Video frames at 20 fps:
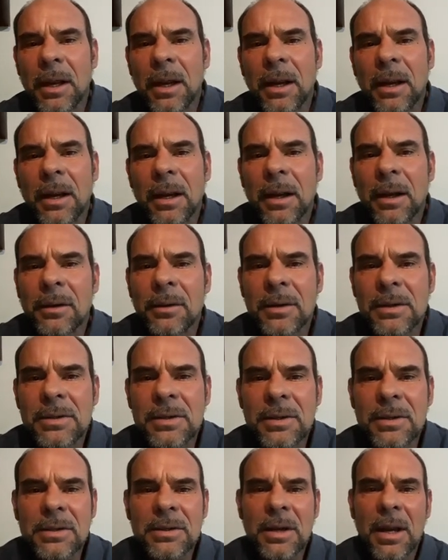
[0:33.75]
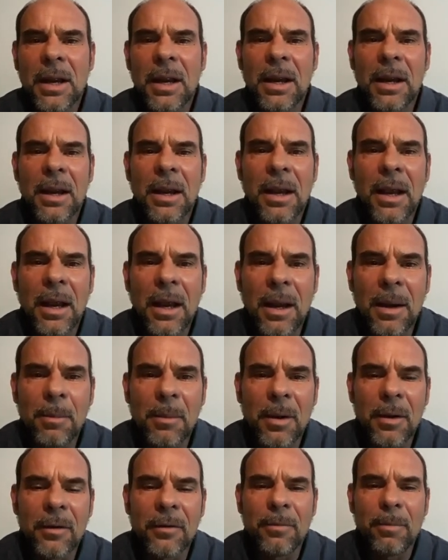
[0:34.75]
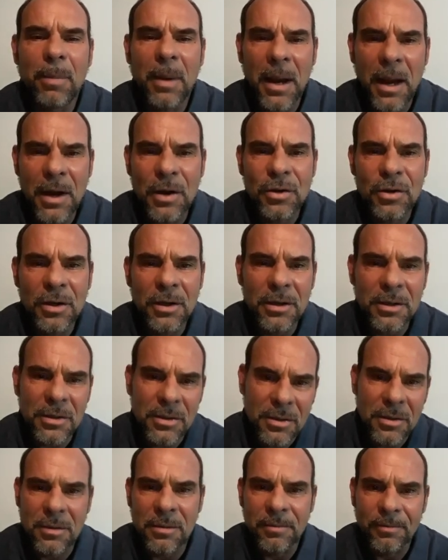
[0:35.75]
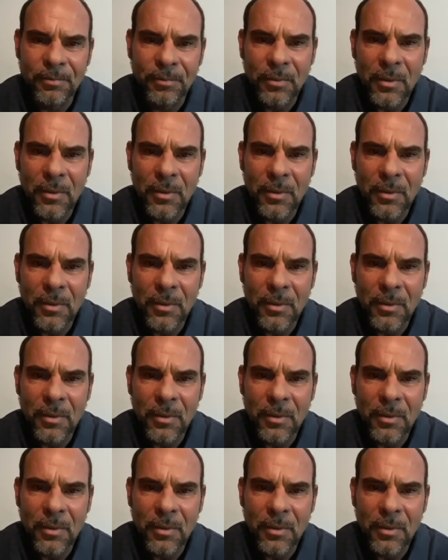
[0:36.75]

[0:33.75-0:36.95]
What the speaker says: and this is a game of patience.